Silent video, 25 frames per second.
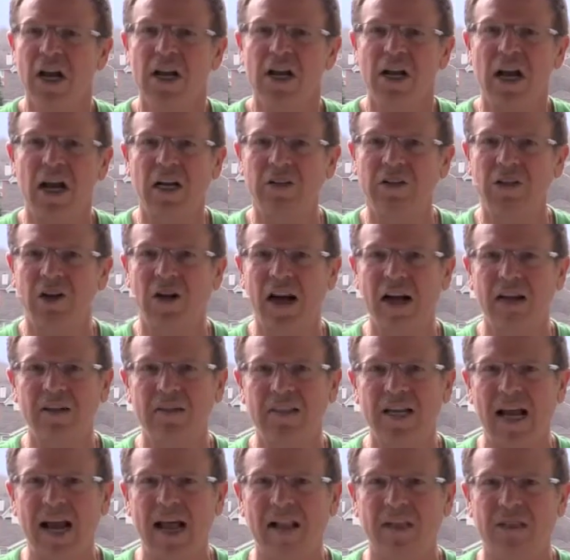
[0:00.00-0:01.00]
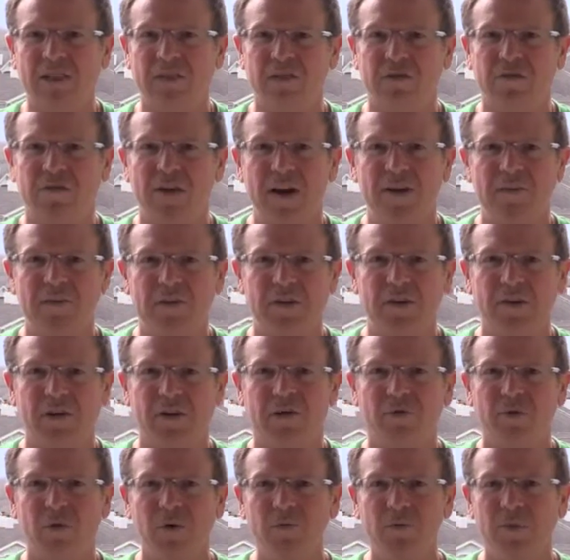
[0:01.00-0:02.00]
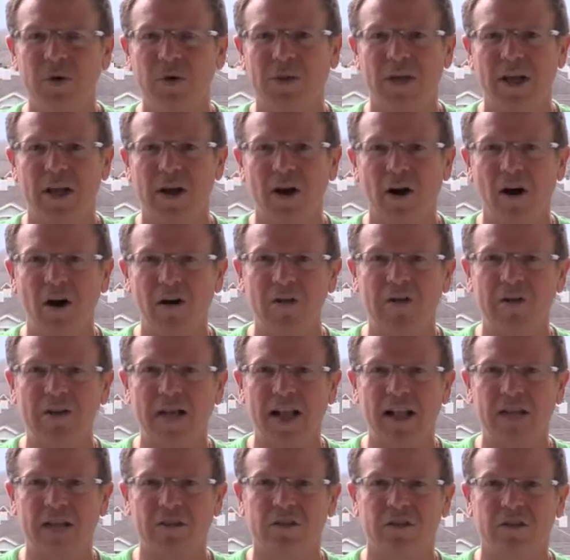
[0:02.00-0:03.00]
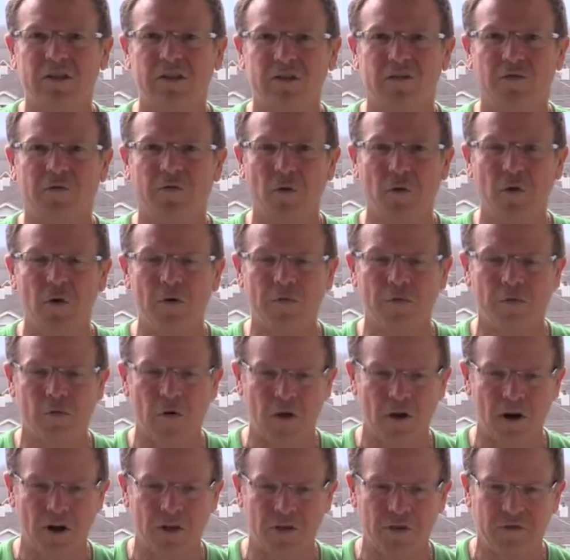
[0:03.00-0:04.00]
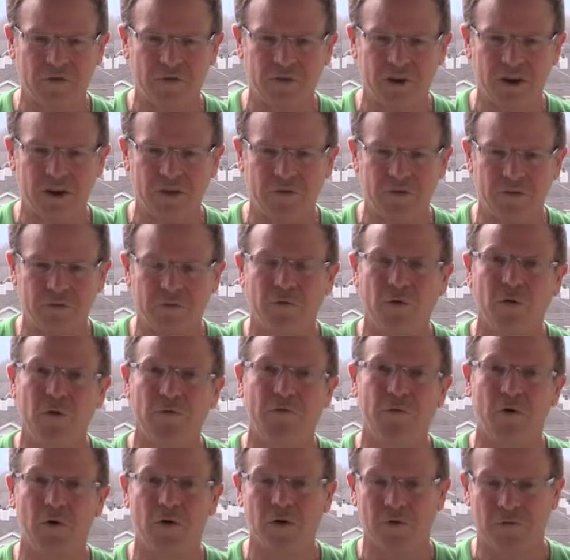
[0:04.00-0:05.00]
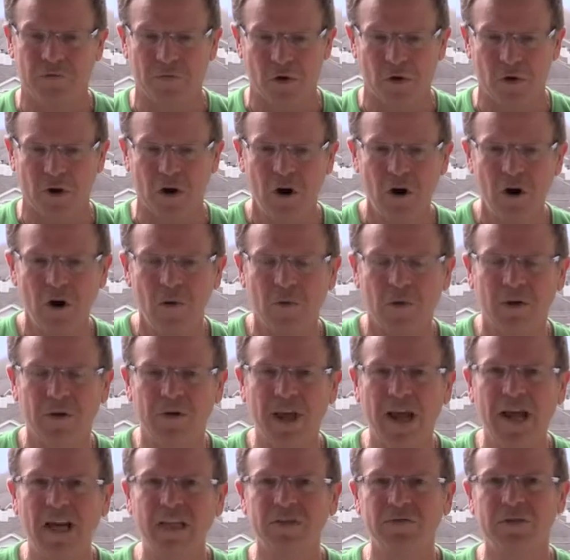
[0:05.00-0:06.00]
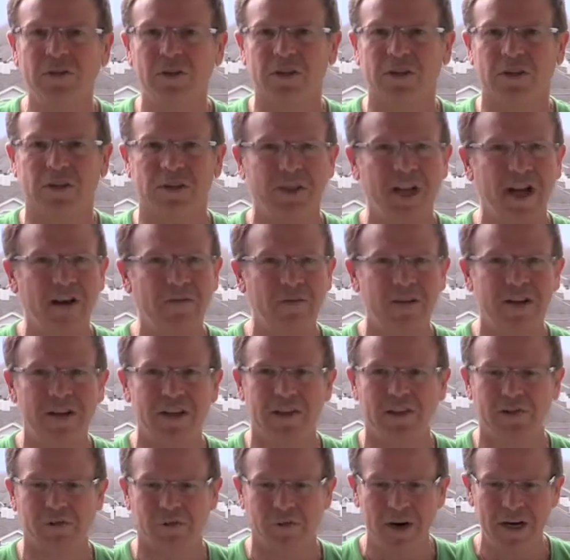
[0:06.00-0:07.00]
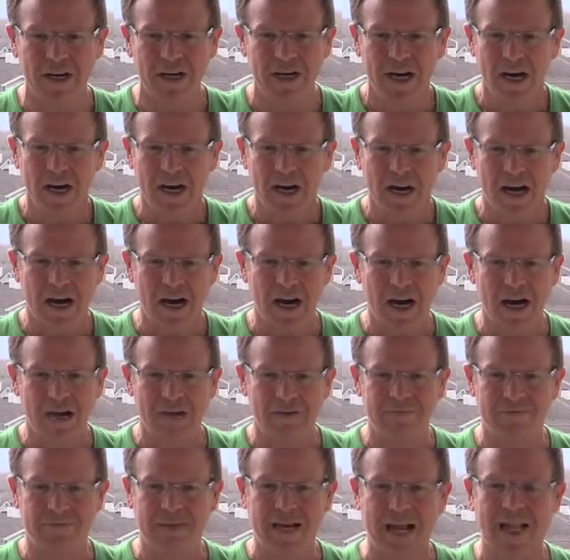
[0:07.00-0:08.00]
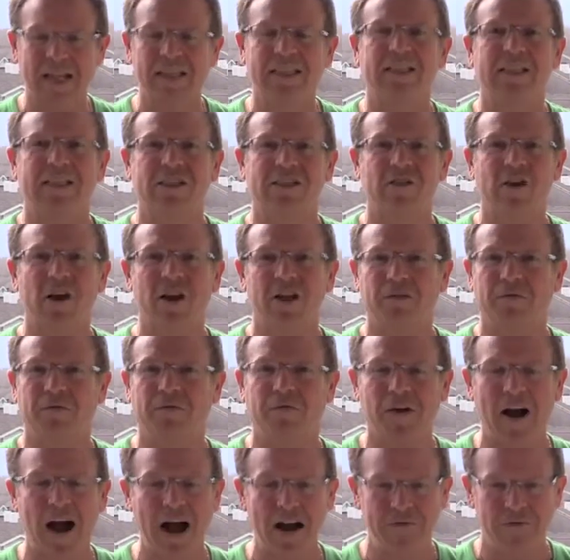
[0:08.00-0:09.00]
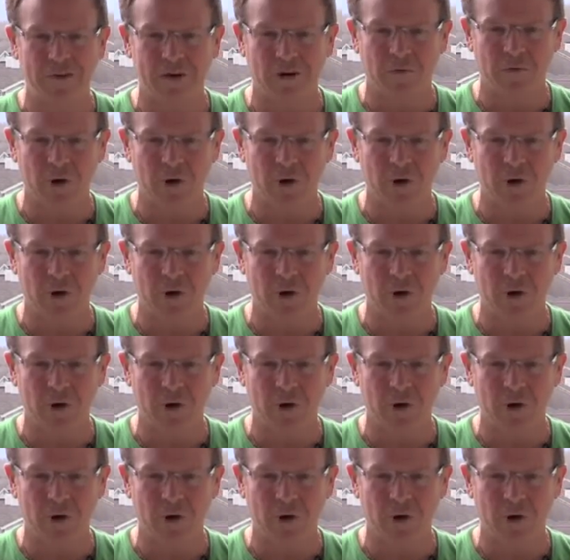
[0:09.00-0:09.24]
Not sure how Dallas is favored in this one, but they are. Dallas is just 4-4 on the season, 4-4-4. Well, Nashville 7-3. Dallas has lost 5 in